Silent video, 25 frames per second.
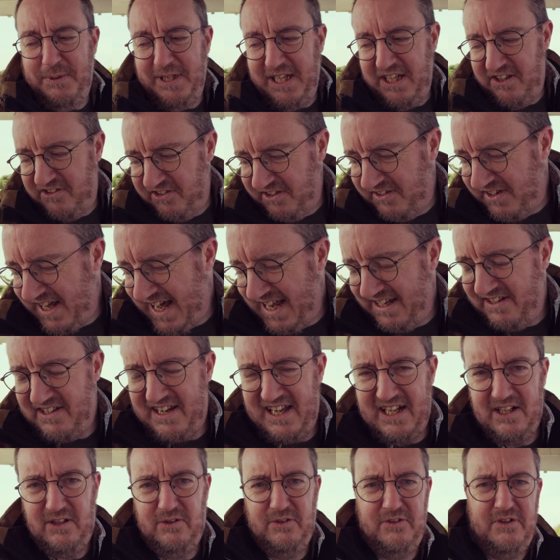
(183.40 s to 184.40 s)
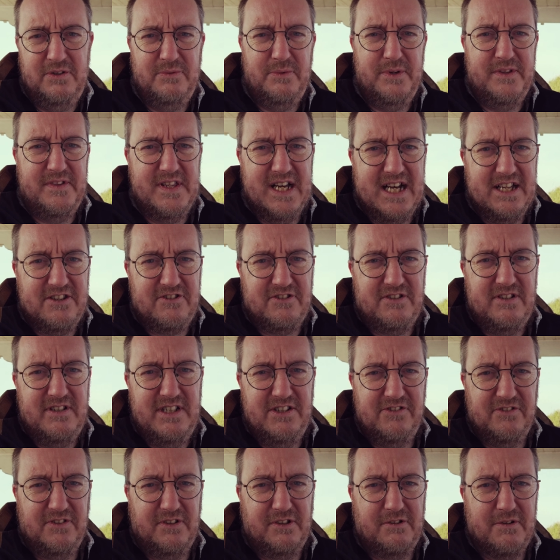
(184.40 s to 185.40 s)
speeds and handheld with that
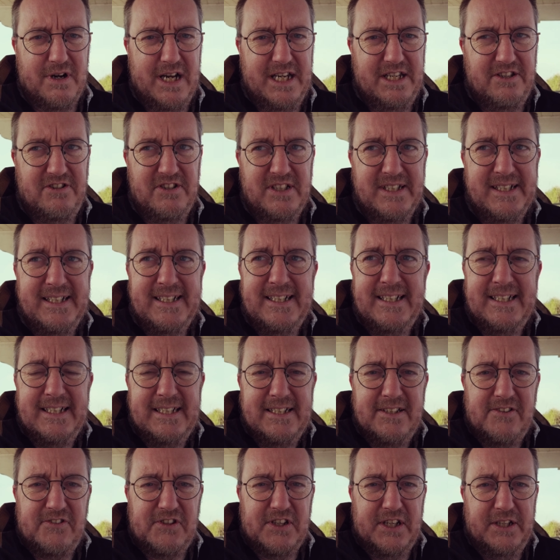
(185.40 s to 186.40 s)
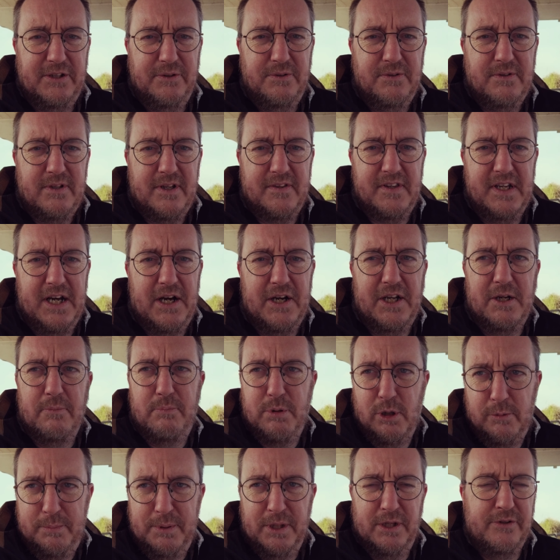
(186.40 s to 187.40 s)
isn't great. So I think I'm
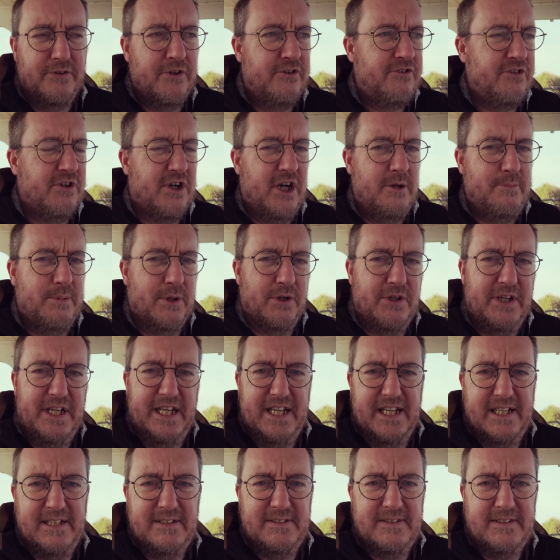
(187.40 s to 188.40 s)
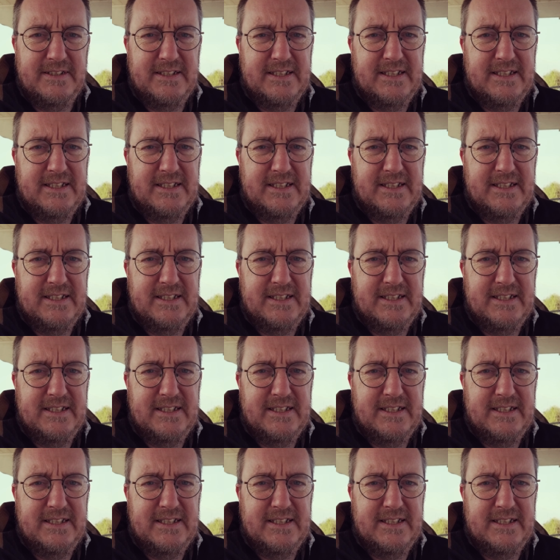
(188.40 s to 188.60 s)
going to pop it on the tripod here